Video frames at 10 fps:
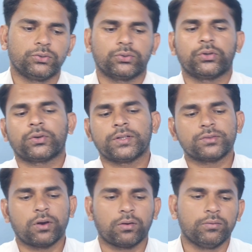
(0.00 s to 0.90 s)
So you can
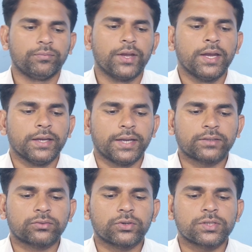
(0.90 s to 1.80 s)
solve.
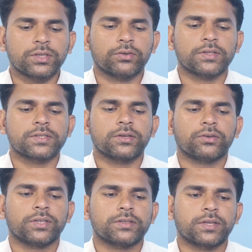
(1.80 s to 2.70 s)
Next question you can see
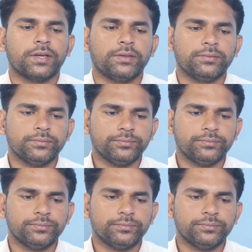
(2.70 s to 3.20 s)
on the screen.